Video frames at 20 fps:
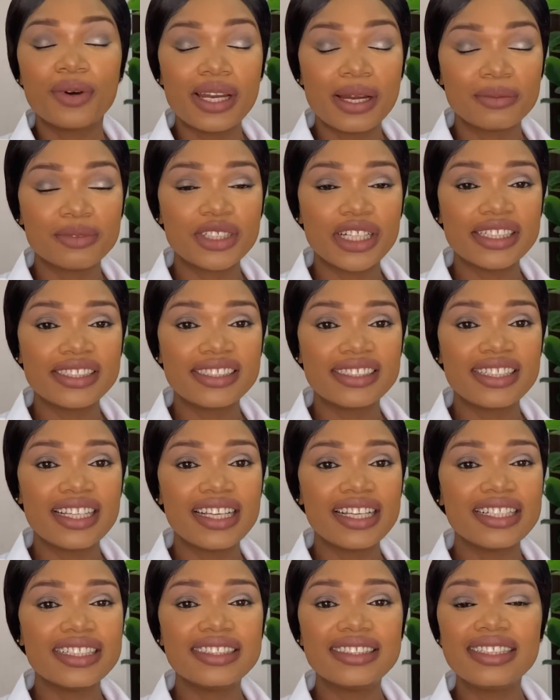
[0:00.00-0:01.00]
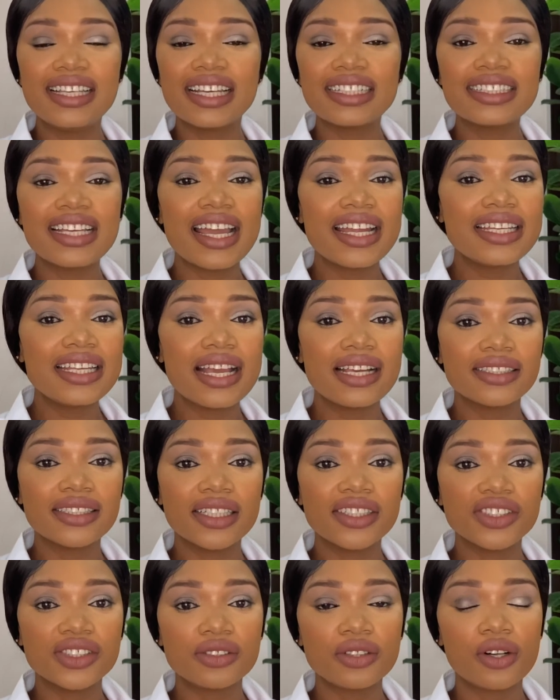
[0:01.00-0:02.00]
I'm trying to say is get any
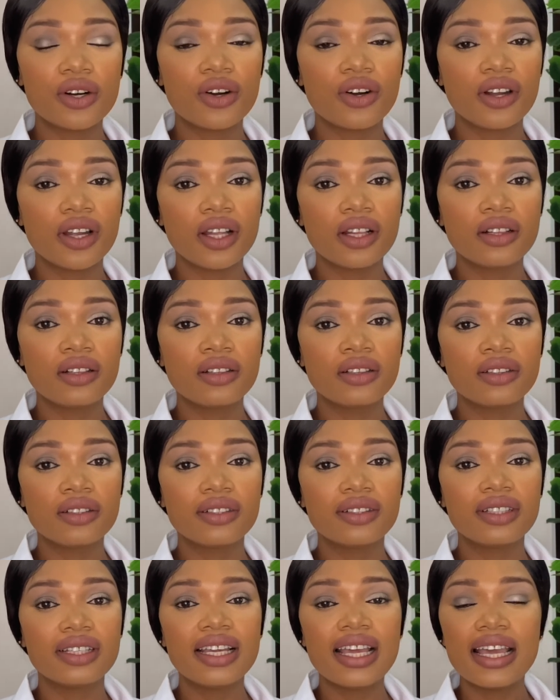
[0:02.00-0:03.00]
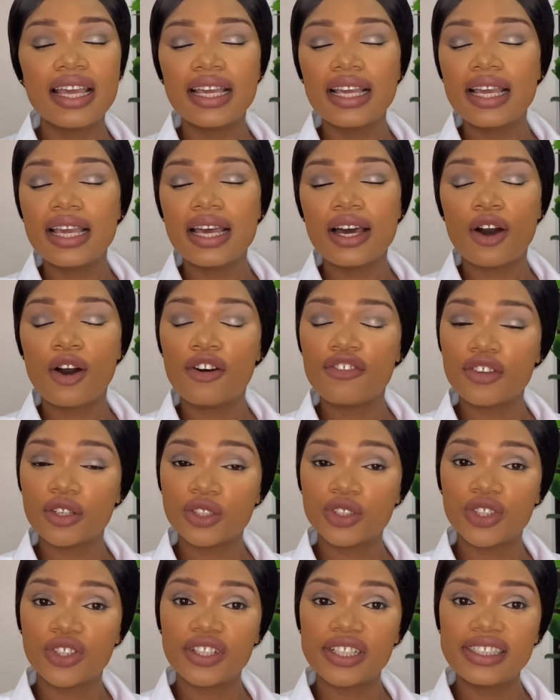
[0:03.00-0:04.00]
essential oil of your
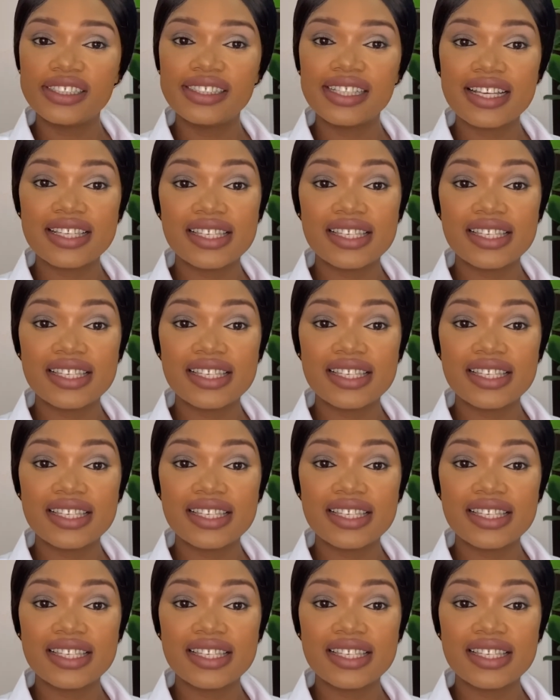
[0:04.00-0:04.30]
choice,